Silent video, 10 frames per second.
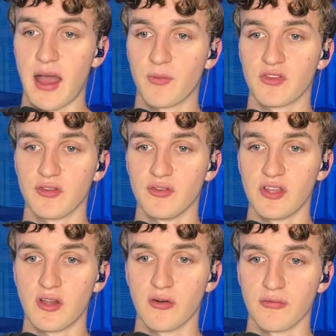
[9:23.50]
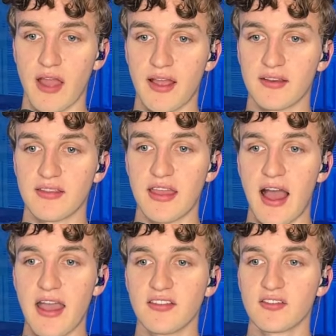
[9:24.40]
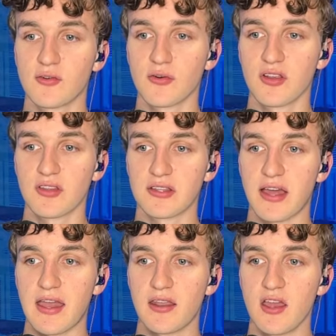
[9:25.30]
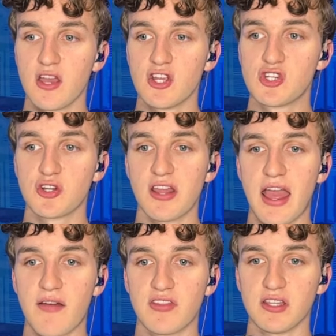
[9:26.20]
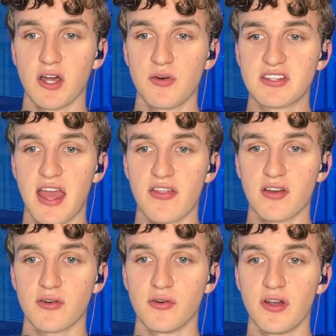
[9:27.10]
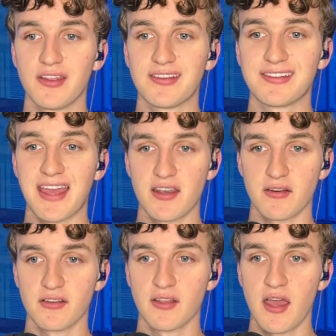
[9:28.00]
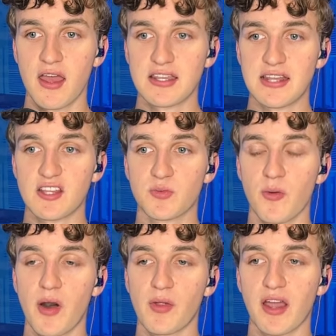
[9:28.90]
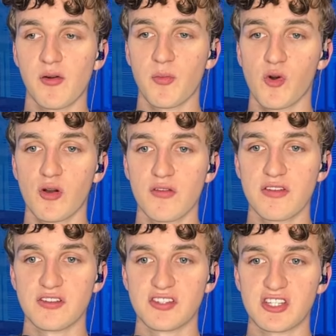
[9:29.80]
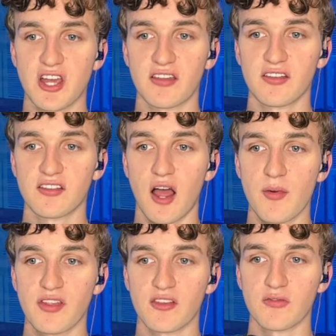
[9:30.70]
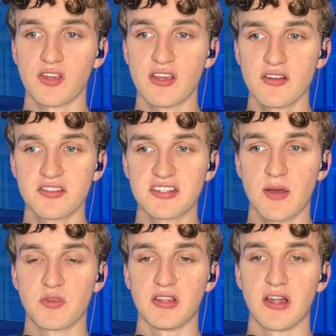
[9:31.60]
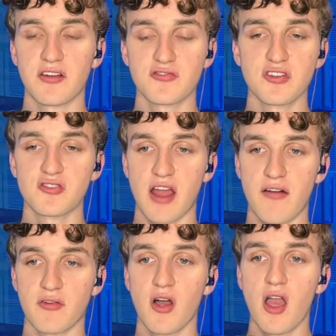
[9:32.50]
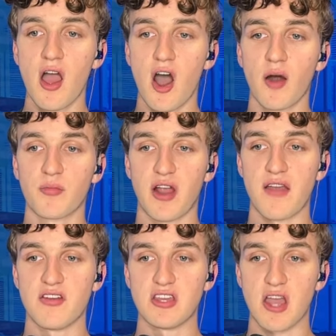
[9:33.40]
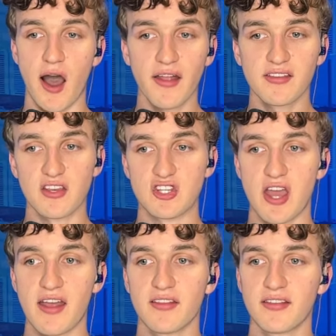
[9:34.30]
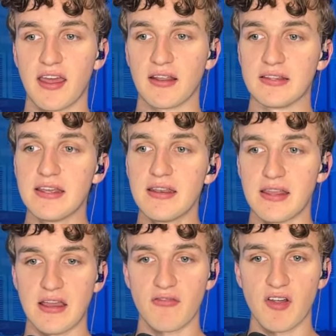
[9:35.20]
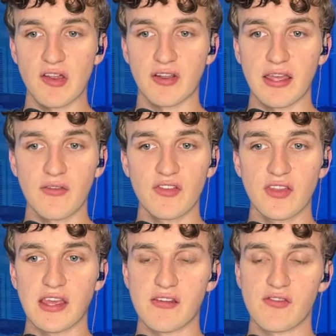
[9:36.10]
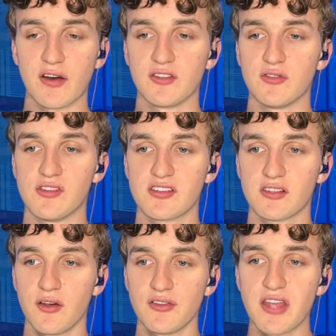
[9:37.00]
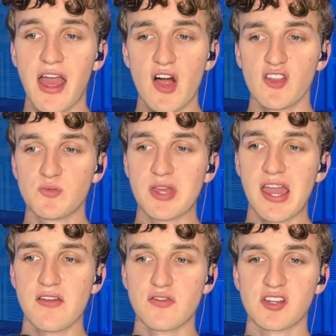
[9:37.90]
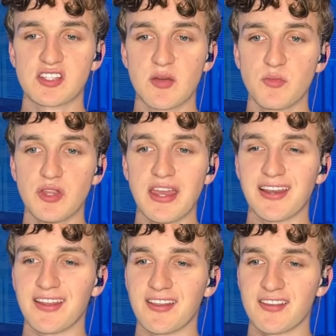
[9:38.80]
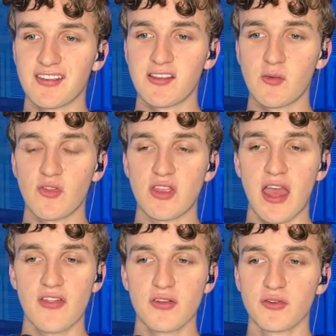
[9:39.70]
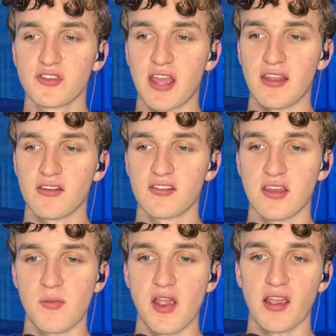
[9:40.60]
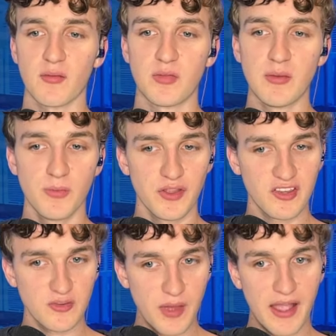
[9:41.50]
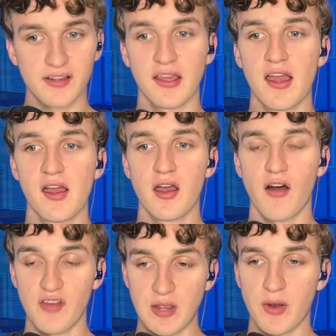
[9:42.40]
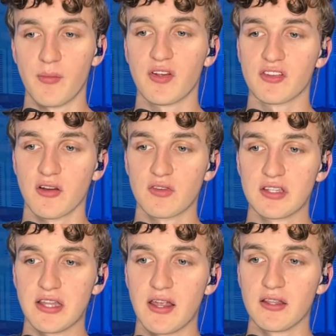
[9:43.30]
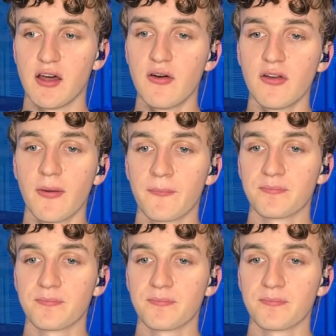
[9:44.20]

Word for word: absolutely correct. The highest court in the land shouldn't have the lowest ethical standards. Today's ProPublica report reveals that Justice Thomas has for years accepted luxury travel on private yachts and jets and a litany of other gifts that he failed to disclose. This behavior is simply inconsistent with the ethical standards the American people expect of any public servant, let alone